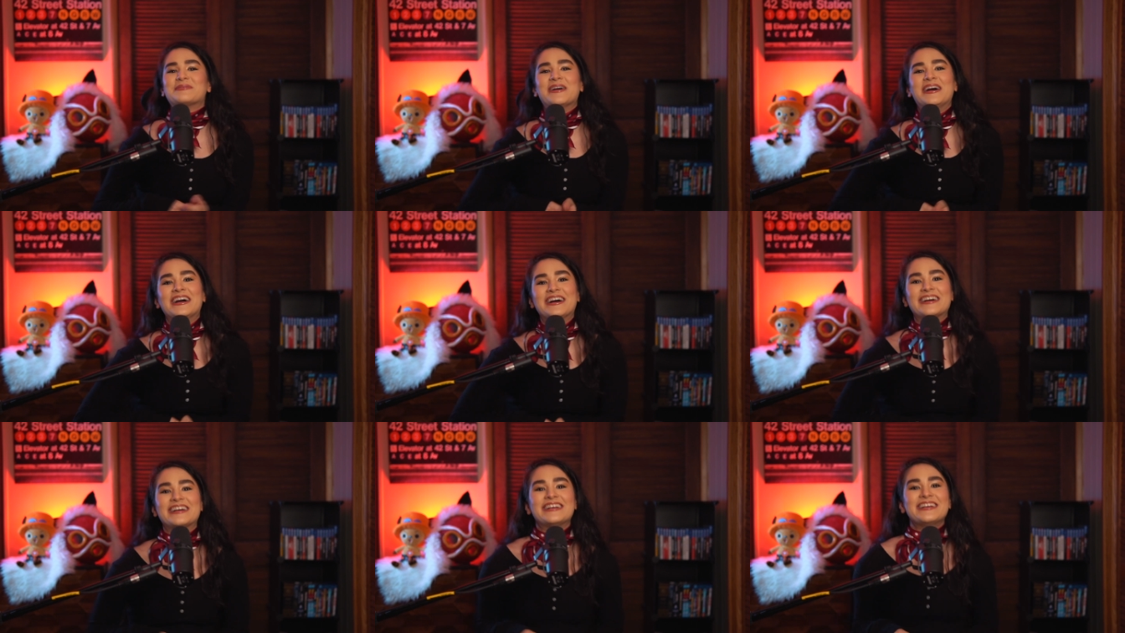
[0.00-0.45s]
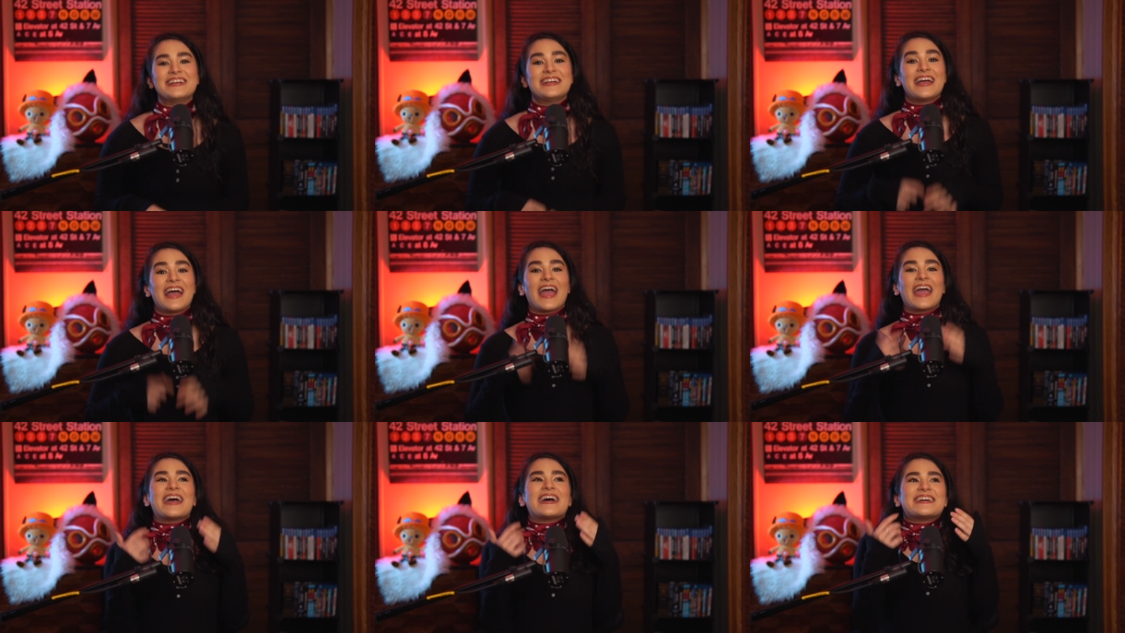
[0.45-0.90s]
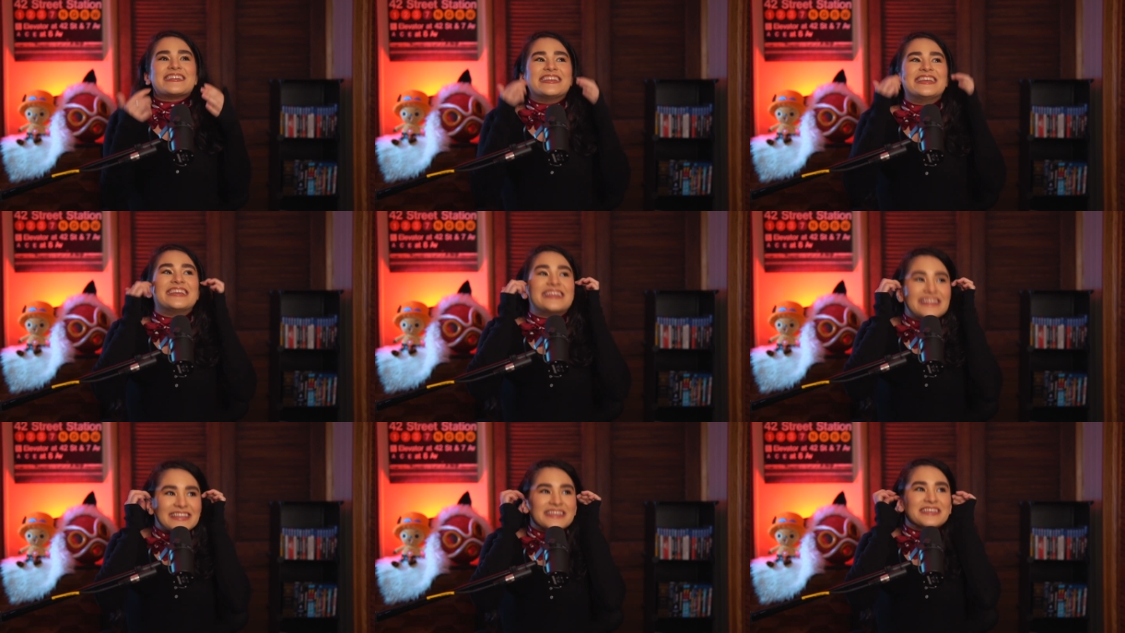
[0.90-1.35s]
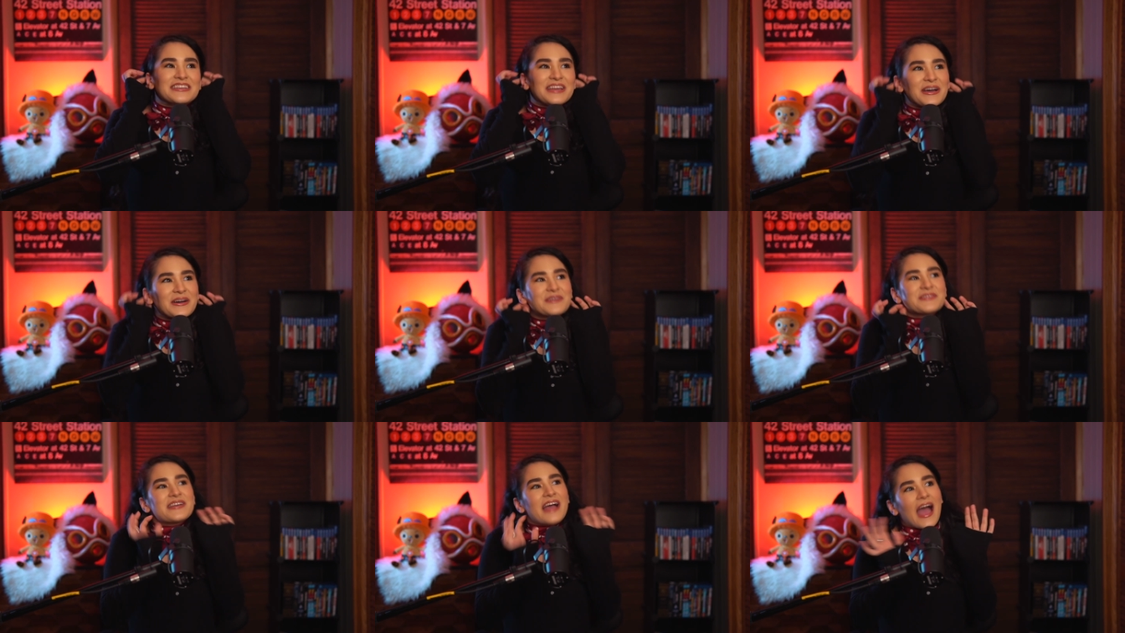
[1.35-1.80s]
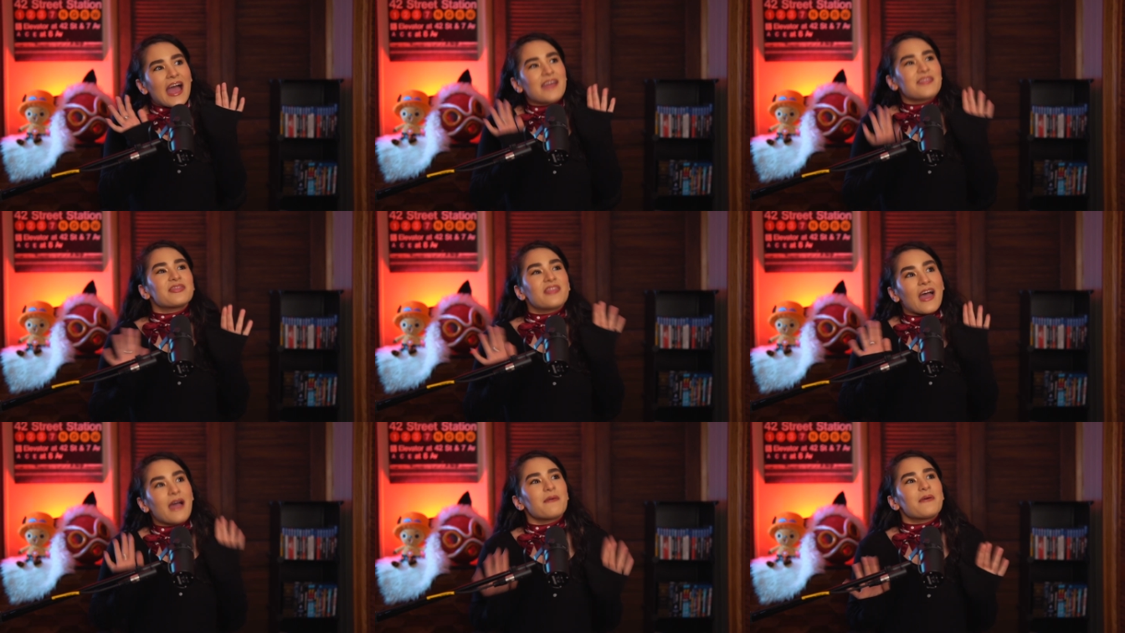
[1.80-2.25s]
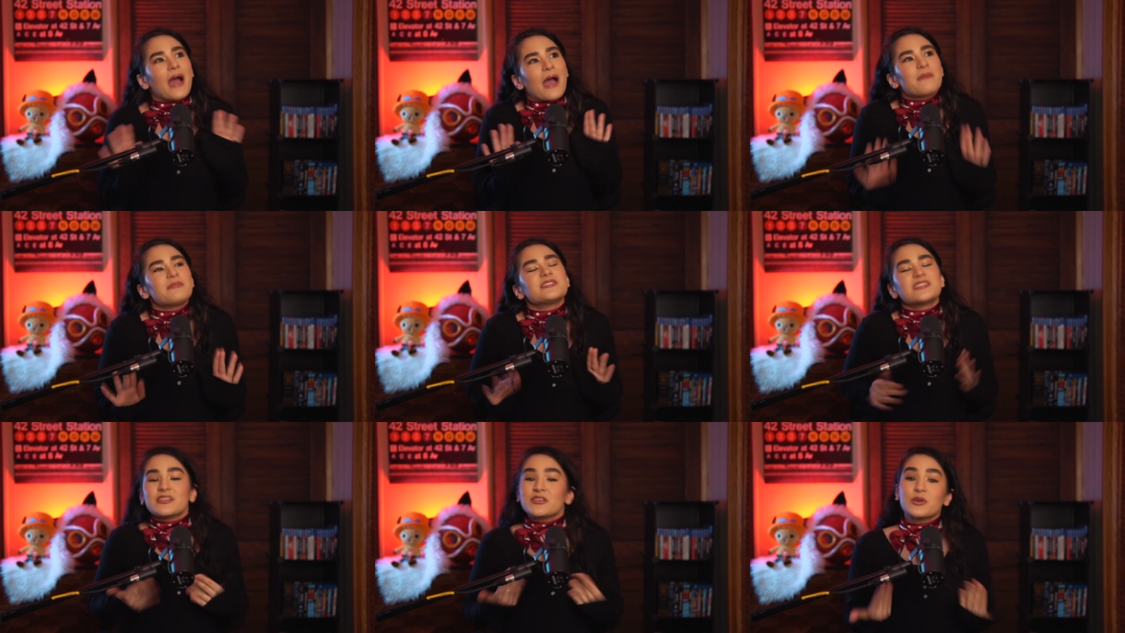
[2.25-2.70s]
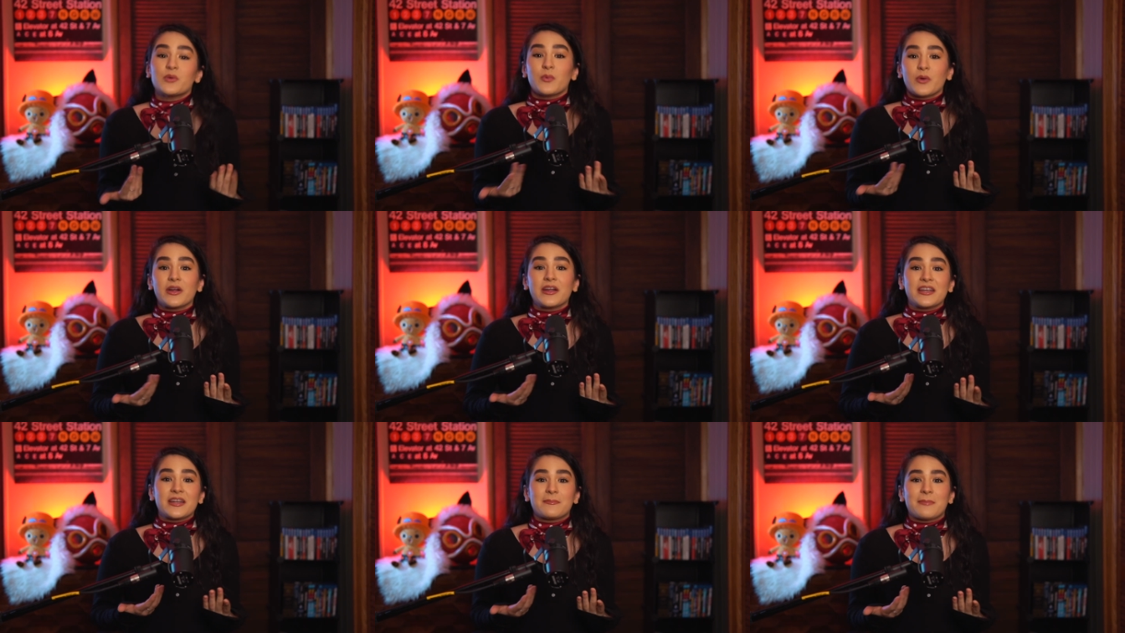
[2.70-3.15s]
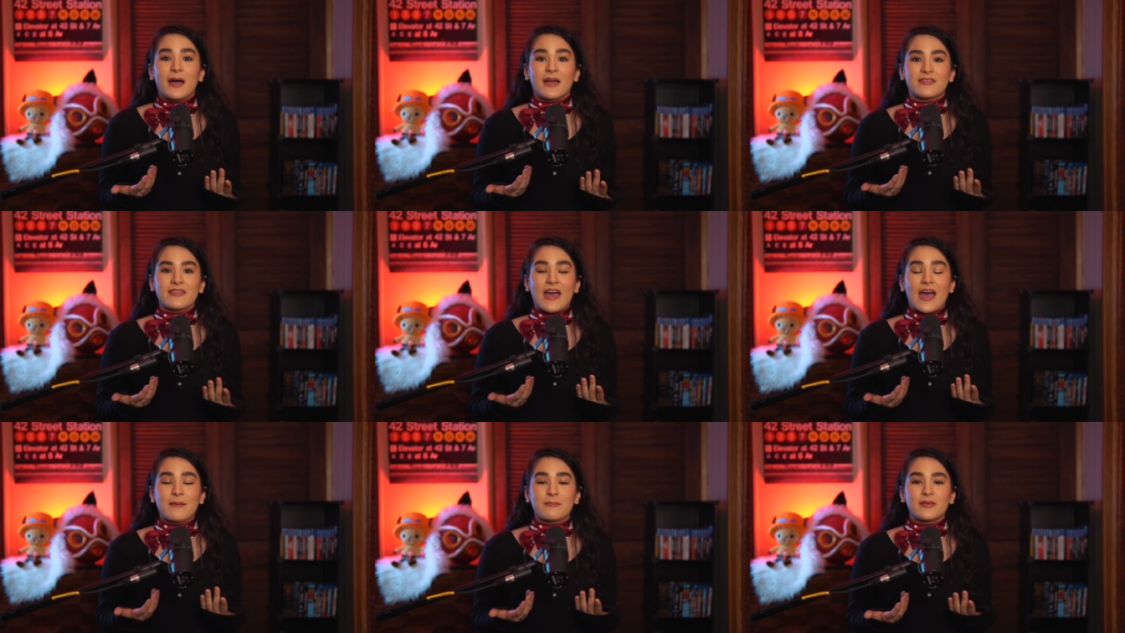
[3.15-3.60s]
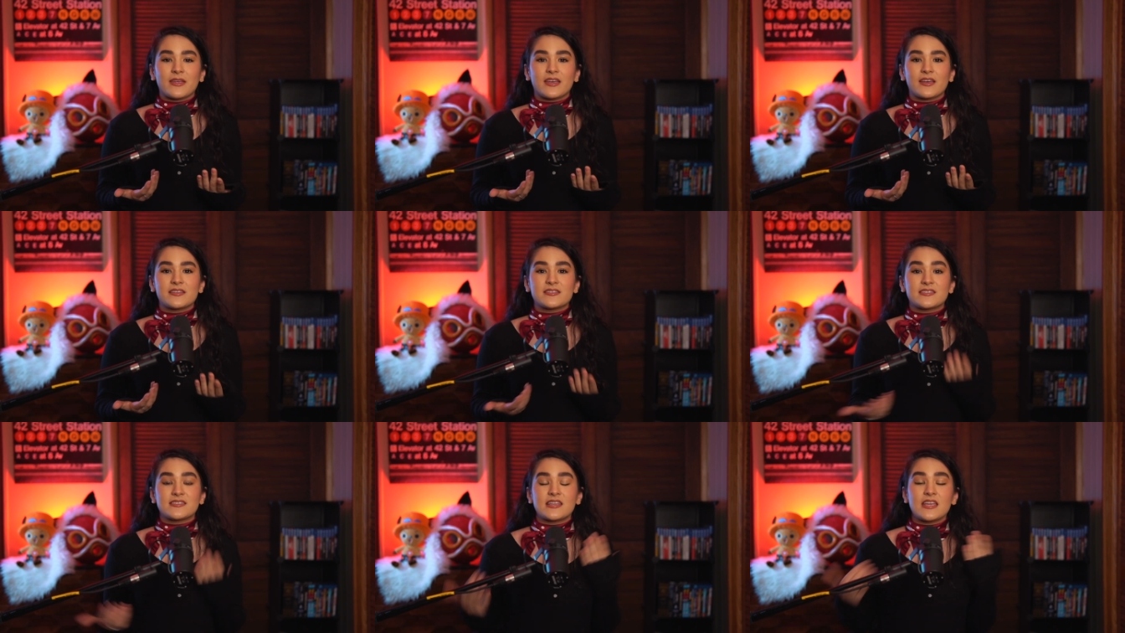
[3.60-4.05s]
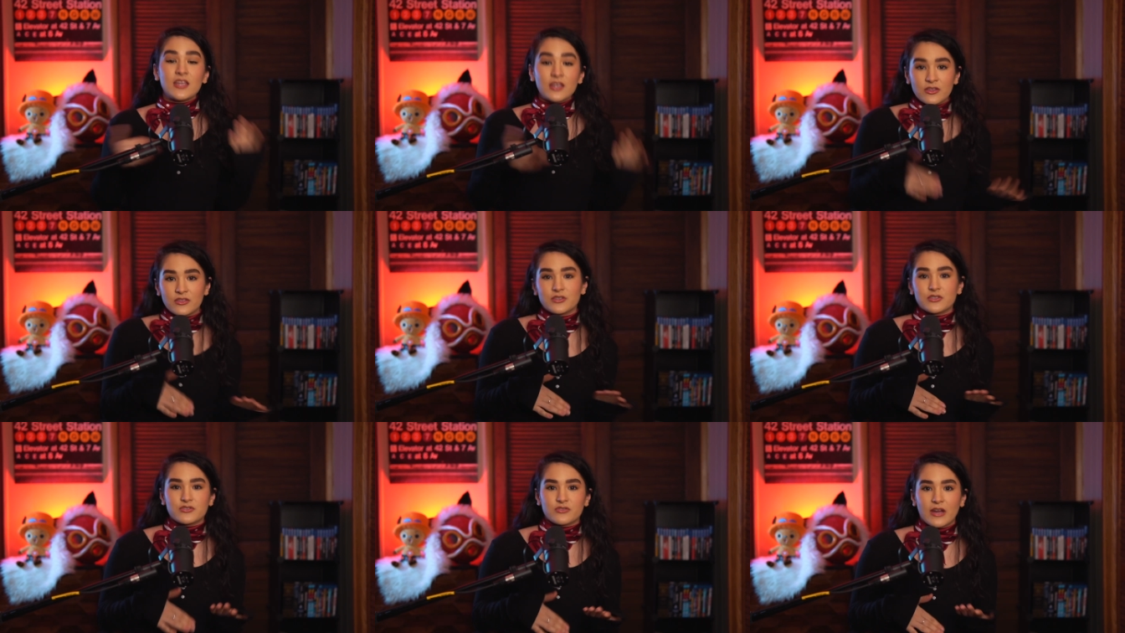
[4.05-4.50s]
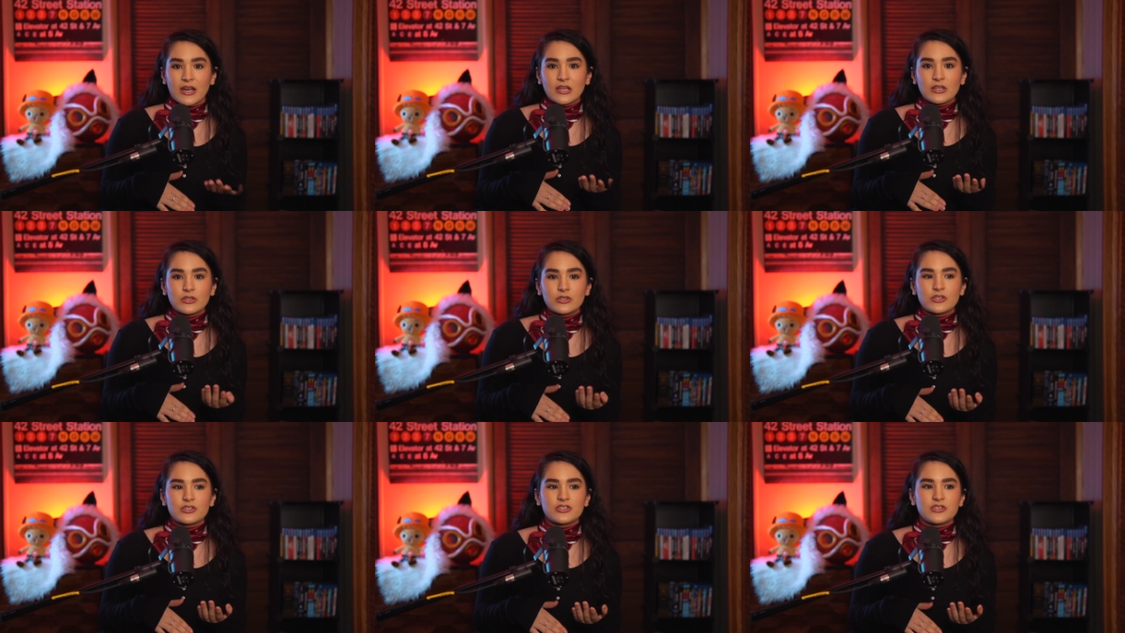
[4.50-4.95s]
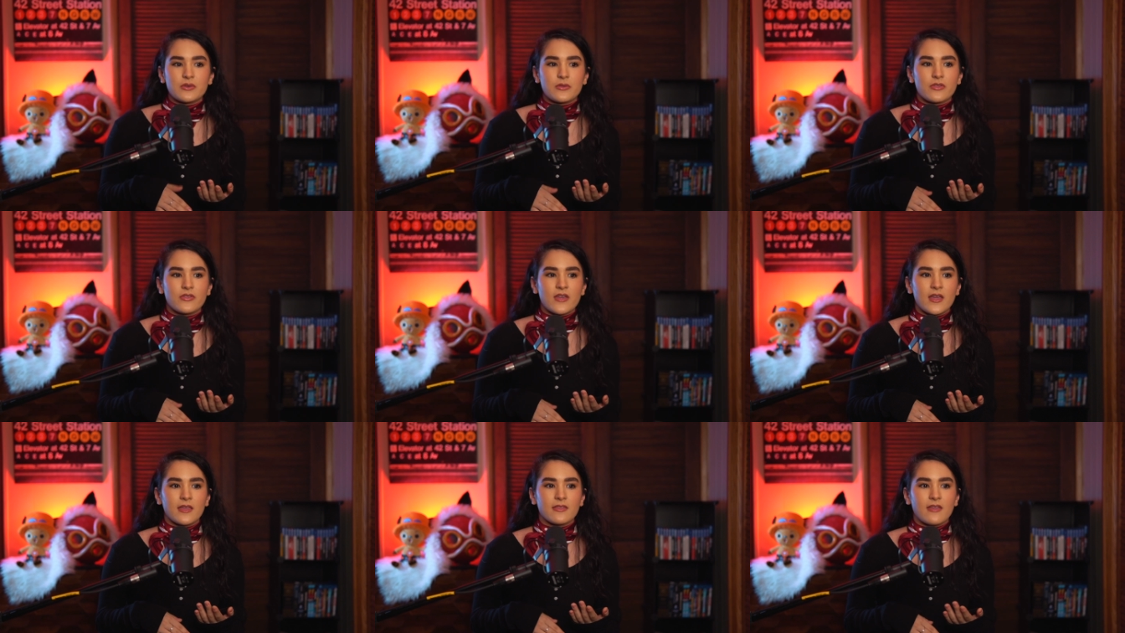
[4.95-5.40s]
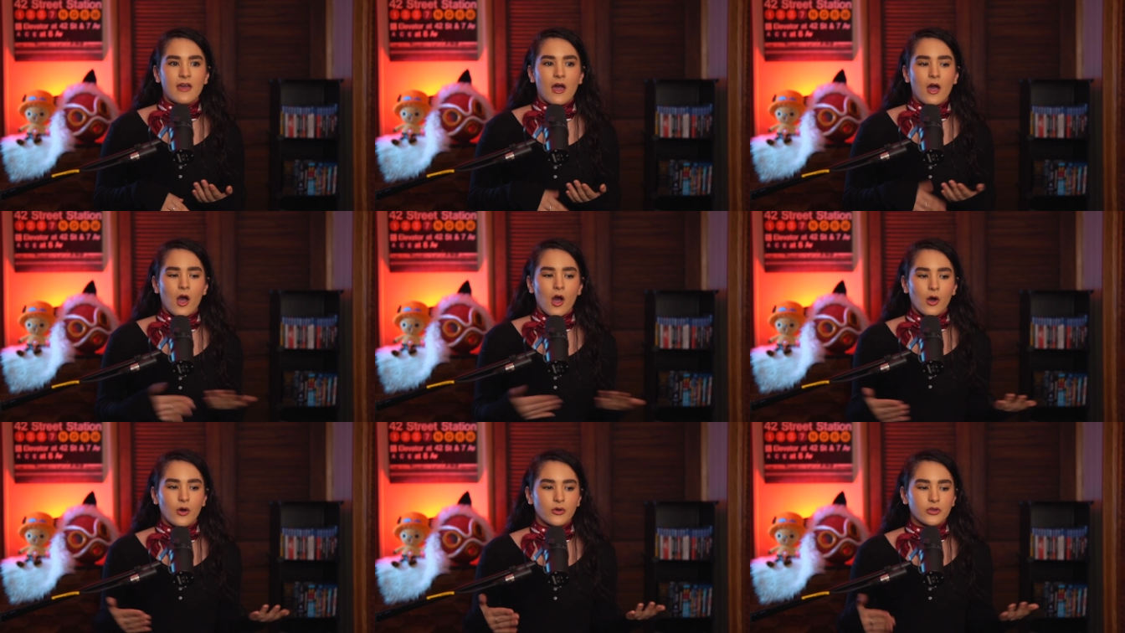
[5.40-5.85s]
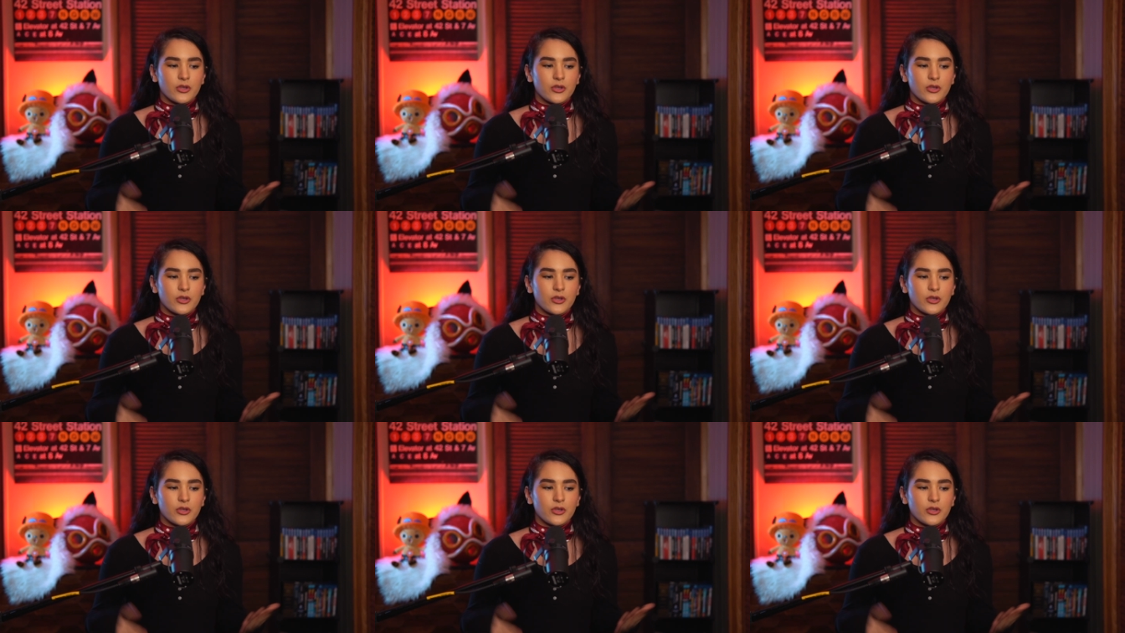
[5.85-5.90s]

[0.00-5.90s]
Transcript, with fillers: and you know that I was a little worried about that because seeing the trailers, you think that oh,